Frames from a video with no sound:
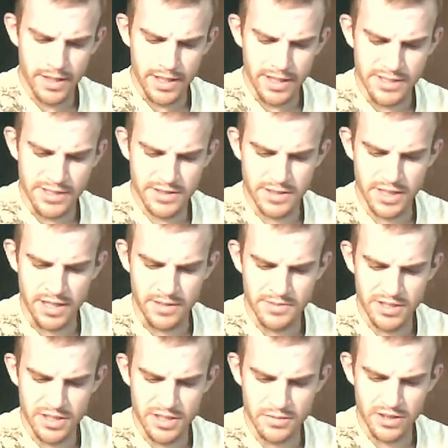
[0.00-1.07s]
He stood up
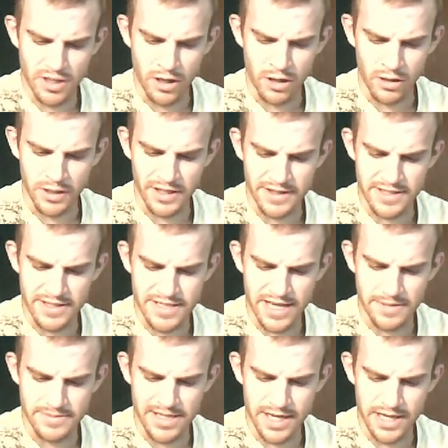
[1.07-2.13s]
so tall and at the
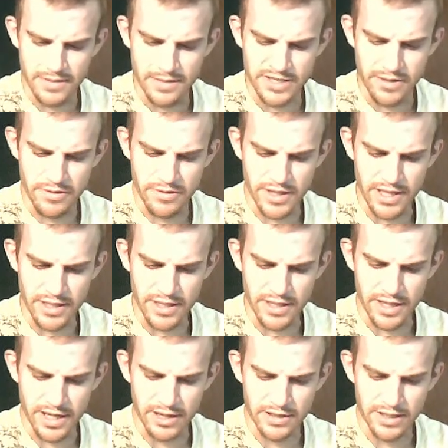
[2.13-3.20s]
same time so thin
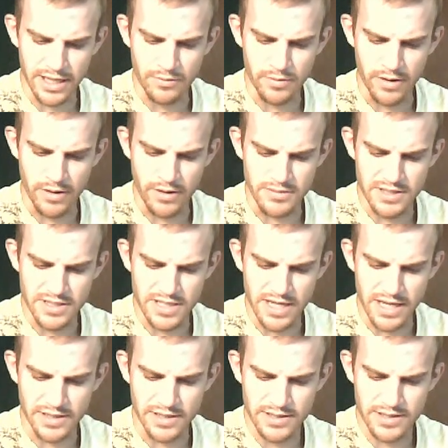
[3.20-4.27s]
that he looked like one of those
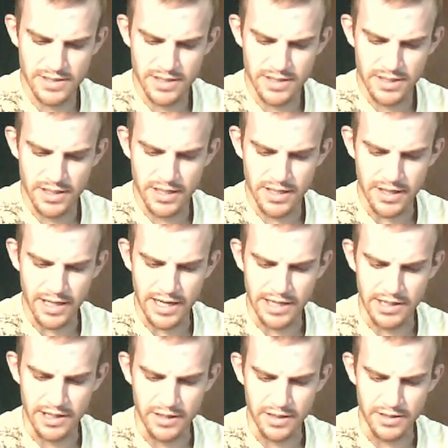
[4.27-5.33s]
saints in the
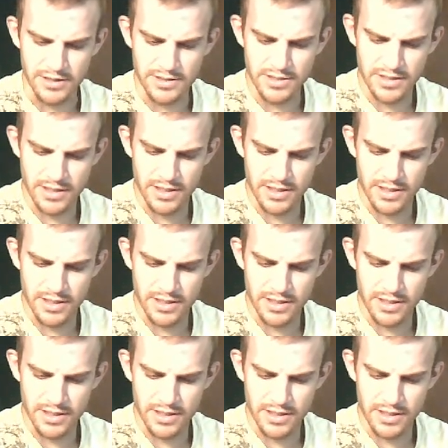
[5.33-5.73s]
icons.